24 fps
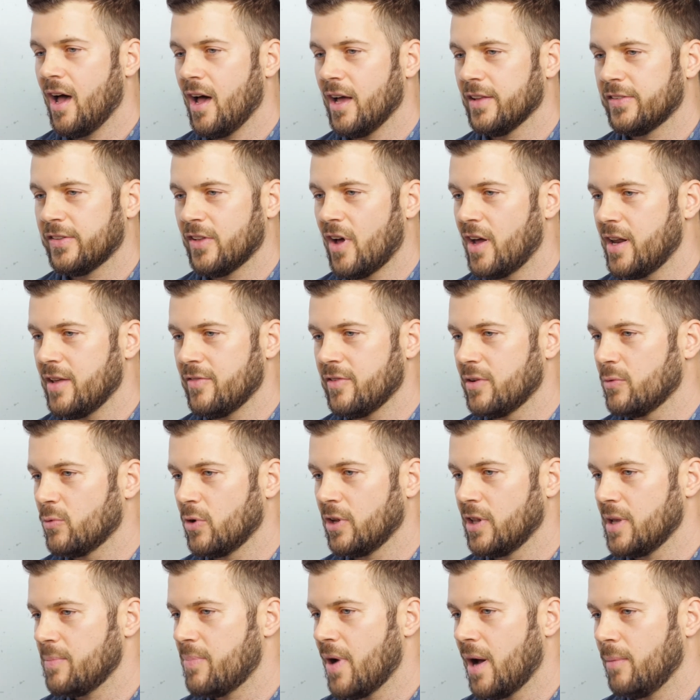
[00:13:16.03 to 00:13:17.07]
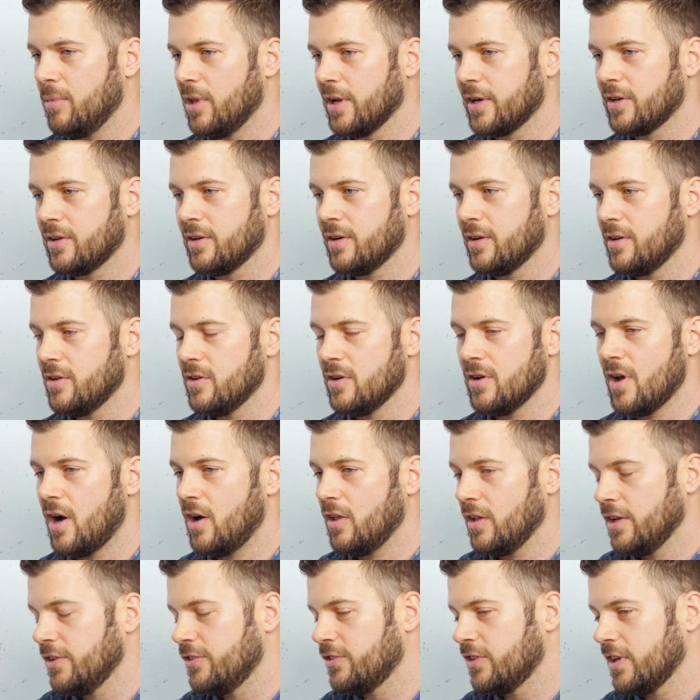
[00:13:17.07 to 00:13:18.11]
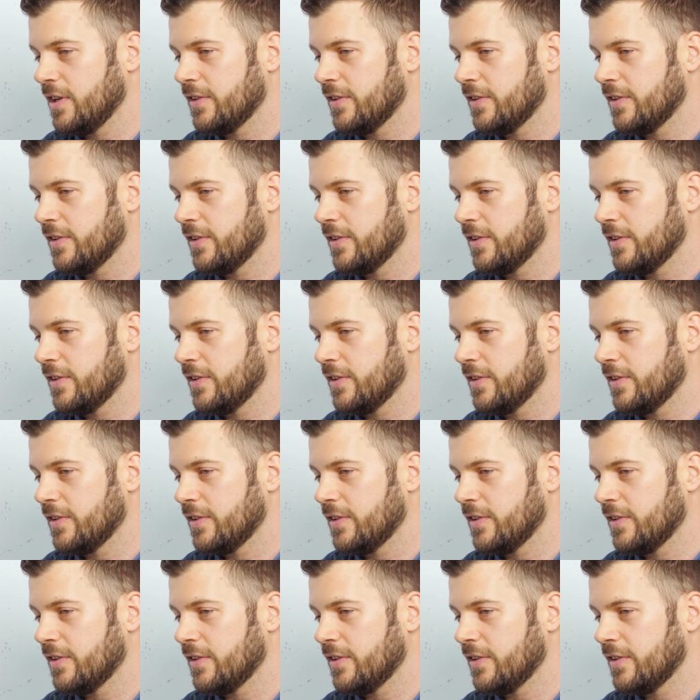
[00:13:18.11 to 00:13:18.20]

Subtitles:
It's not even really public knowledge.